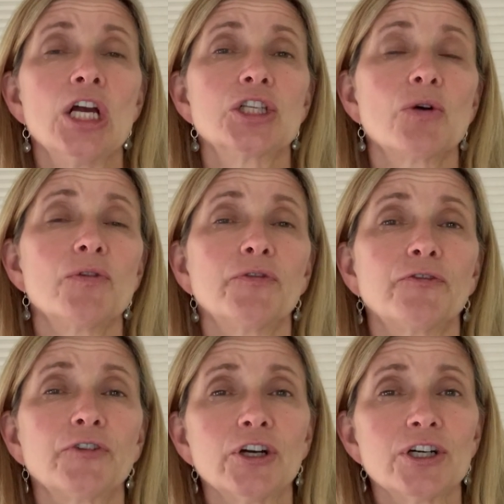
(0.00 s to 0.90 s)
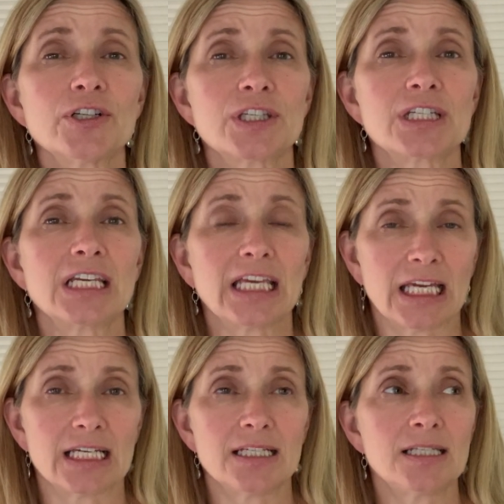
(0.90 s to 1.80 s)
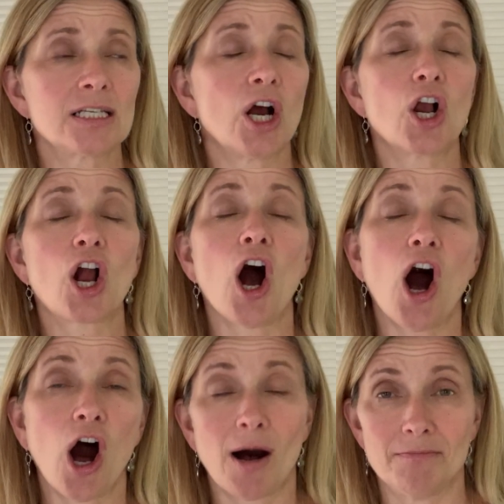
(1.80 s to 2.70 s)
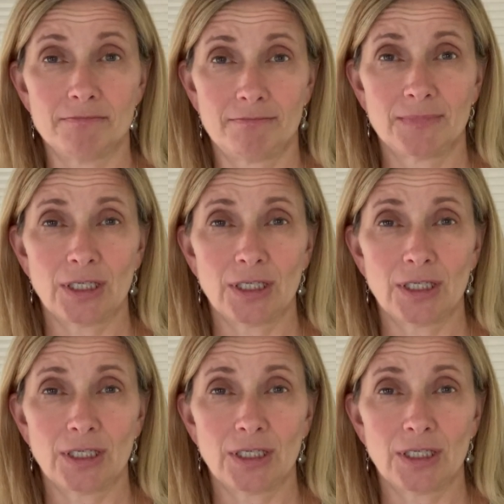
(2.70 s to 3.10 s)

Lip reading: So the first is calm.